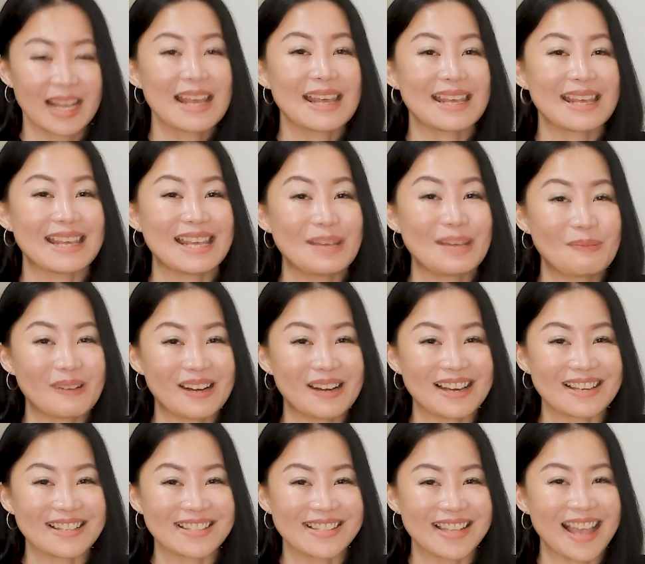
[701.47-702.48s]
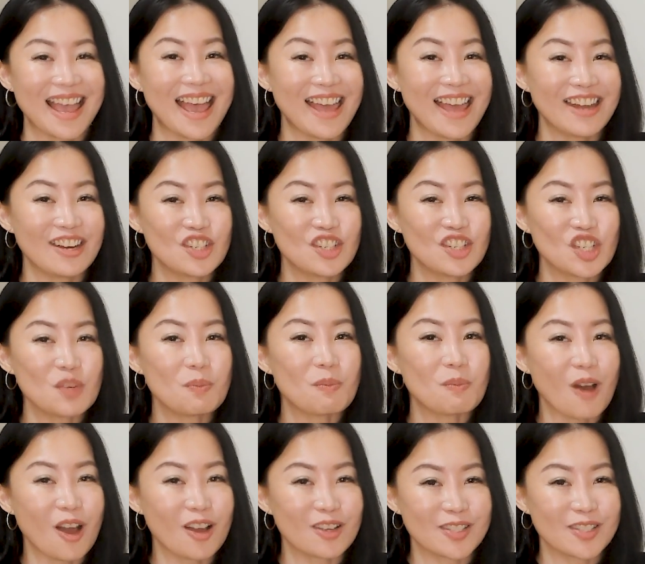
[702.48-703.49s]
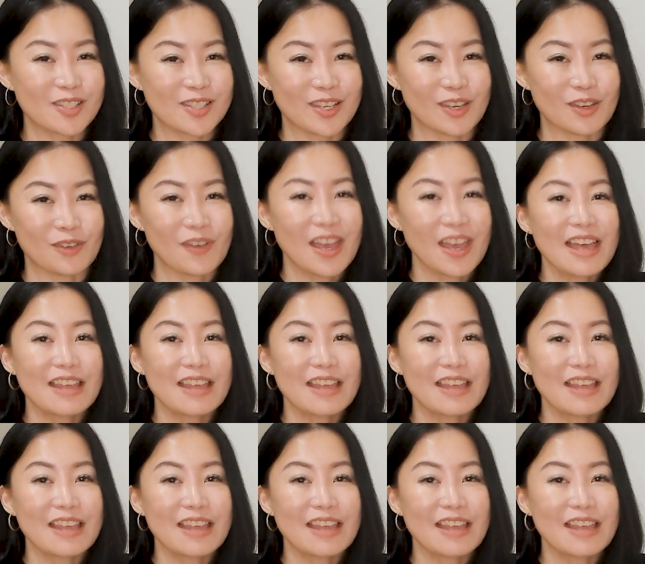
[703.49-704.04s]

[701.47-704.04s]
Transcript: E plus, energy positive.